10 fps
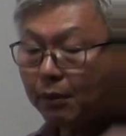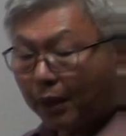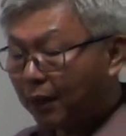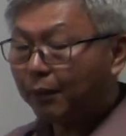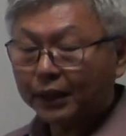the
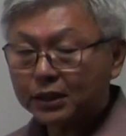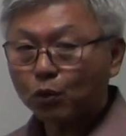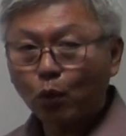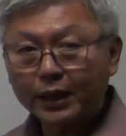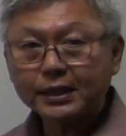mathematics is
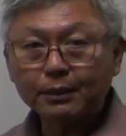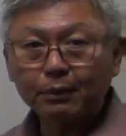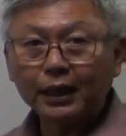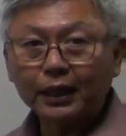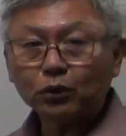quite
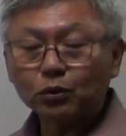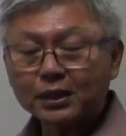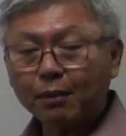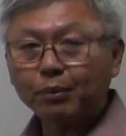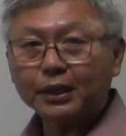similar to
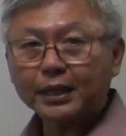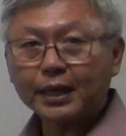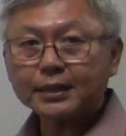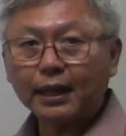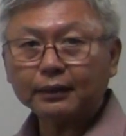separately
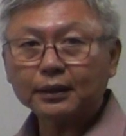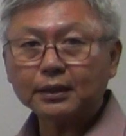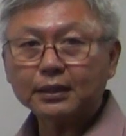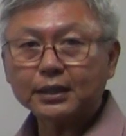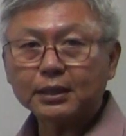
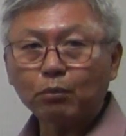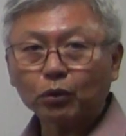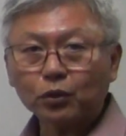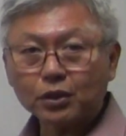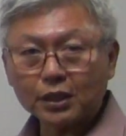excited DC
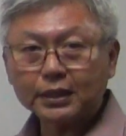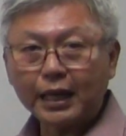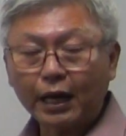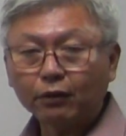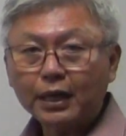motor just
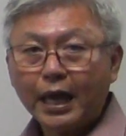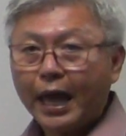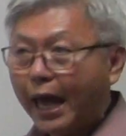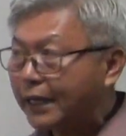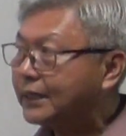now,
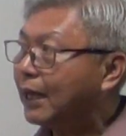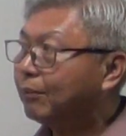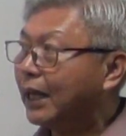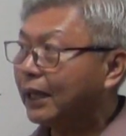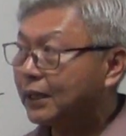except
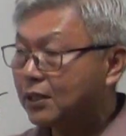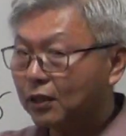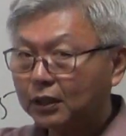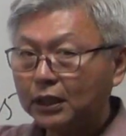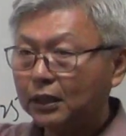that the
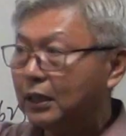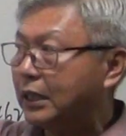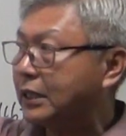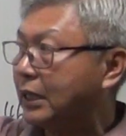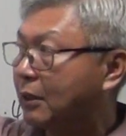circuit
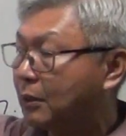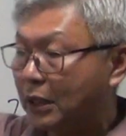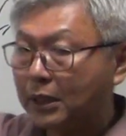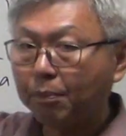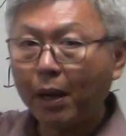is
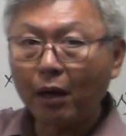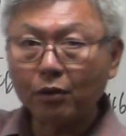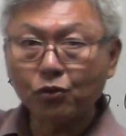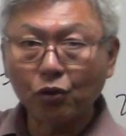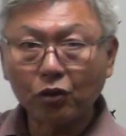a
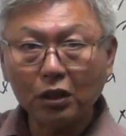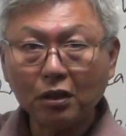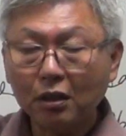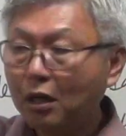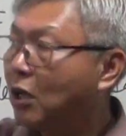parallel
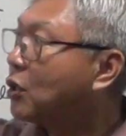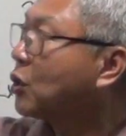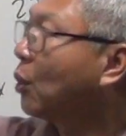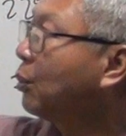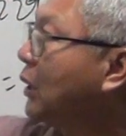circuit.
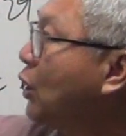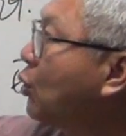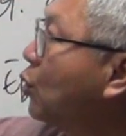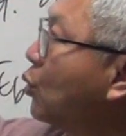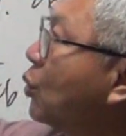So we need
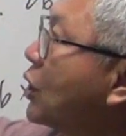to do